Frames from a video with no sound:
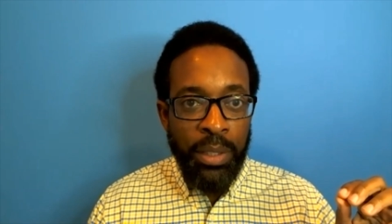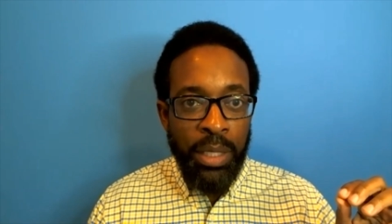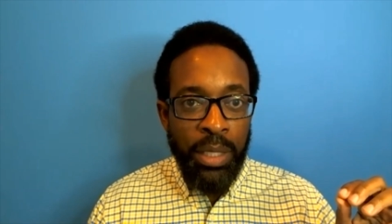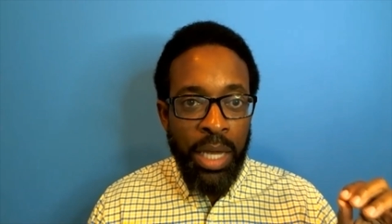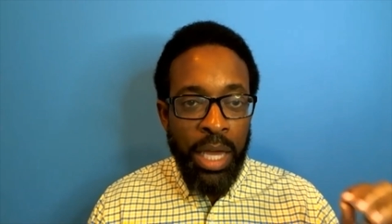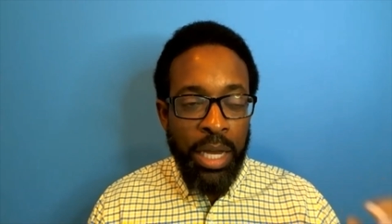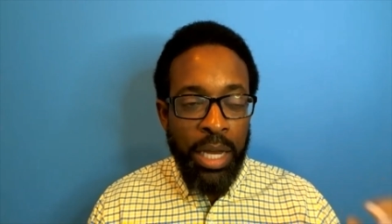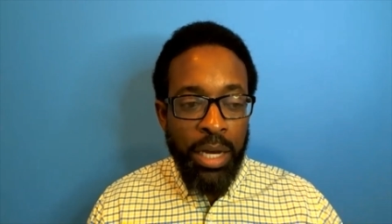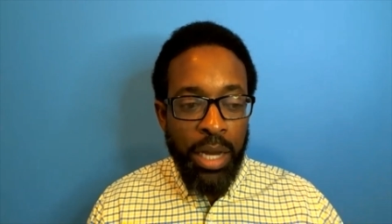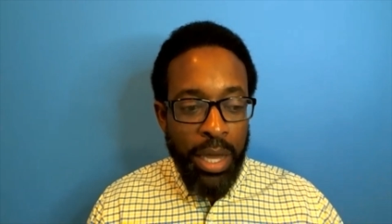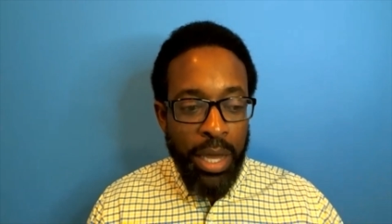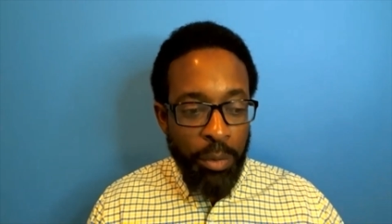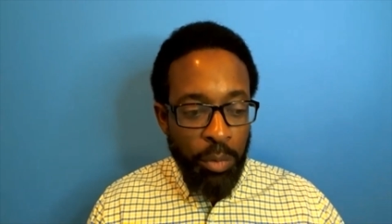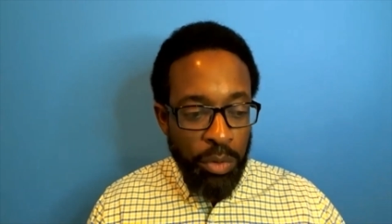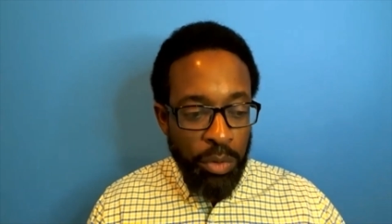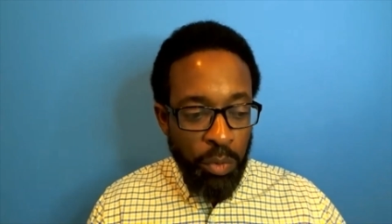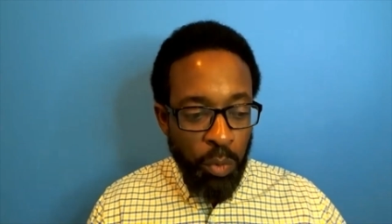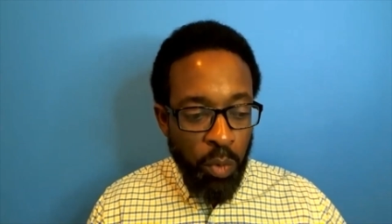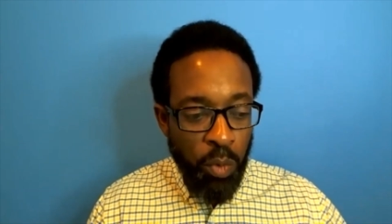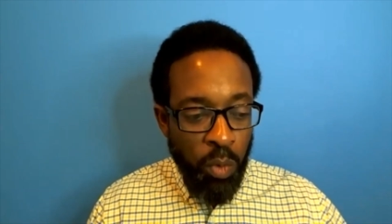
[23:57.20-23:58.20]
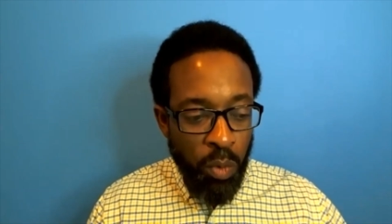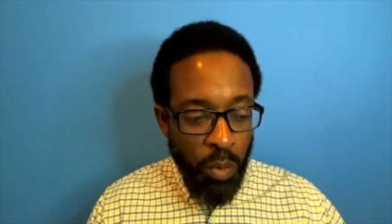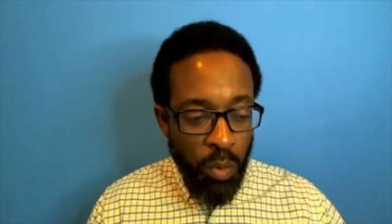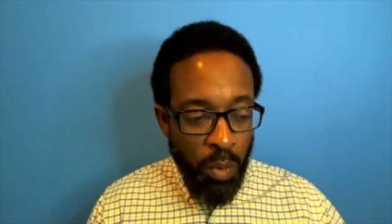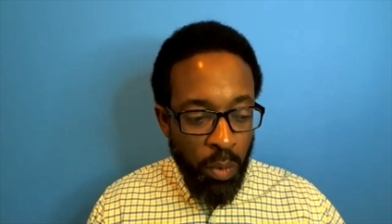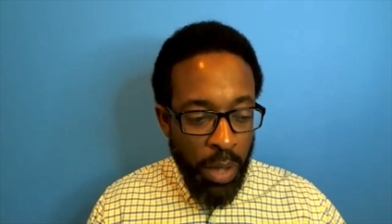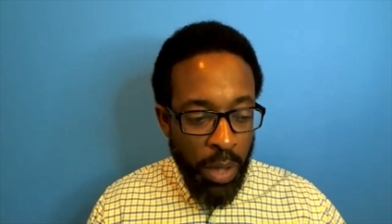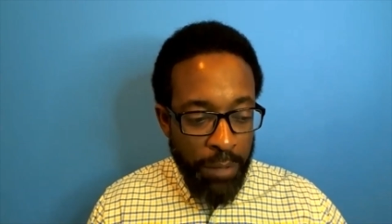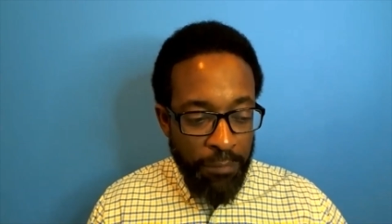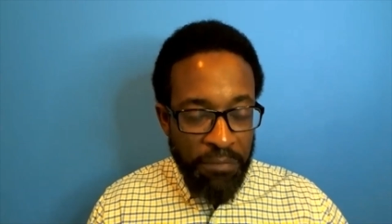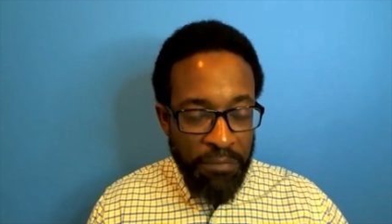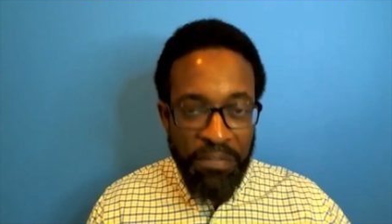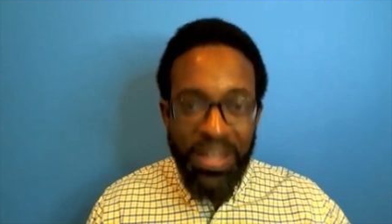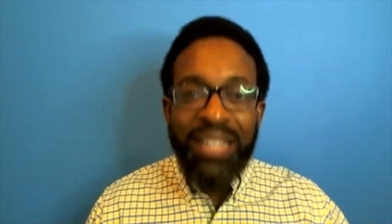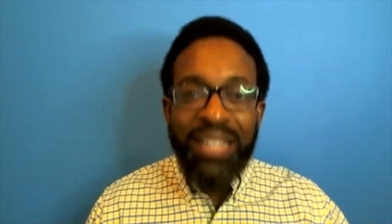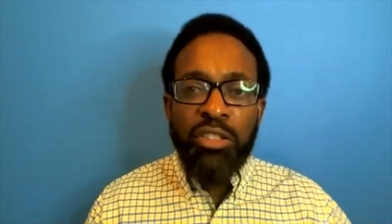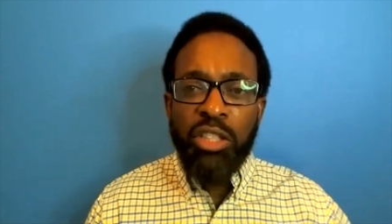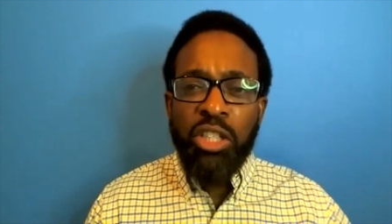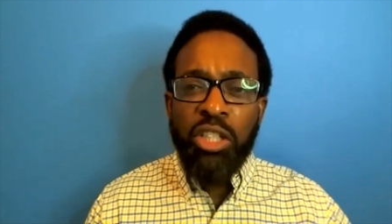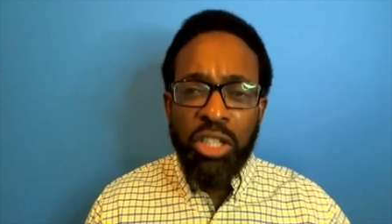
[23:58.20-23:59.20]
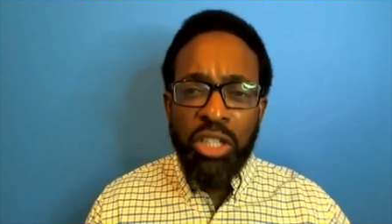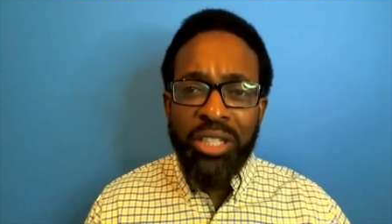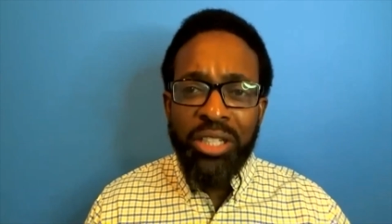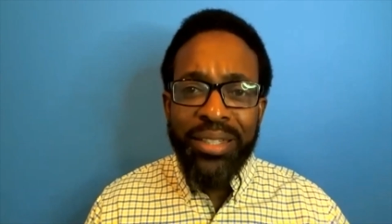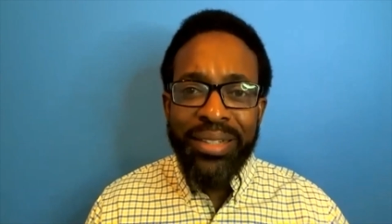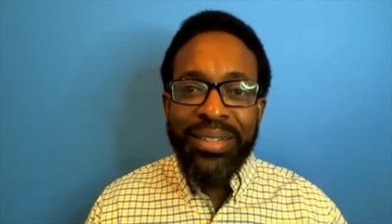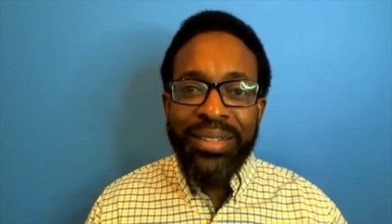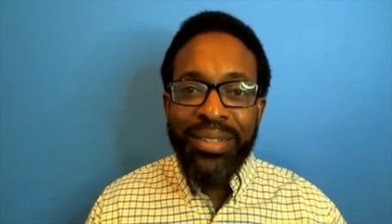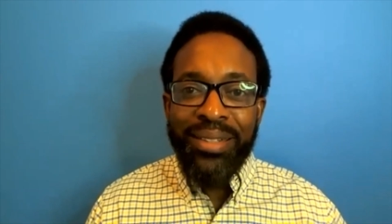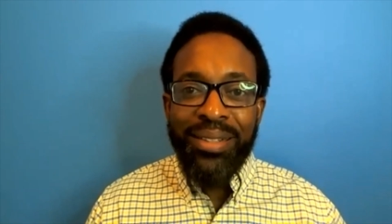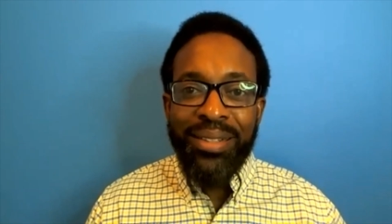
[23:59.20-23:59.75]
And I felt good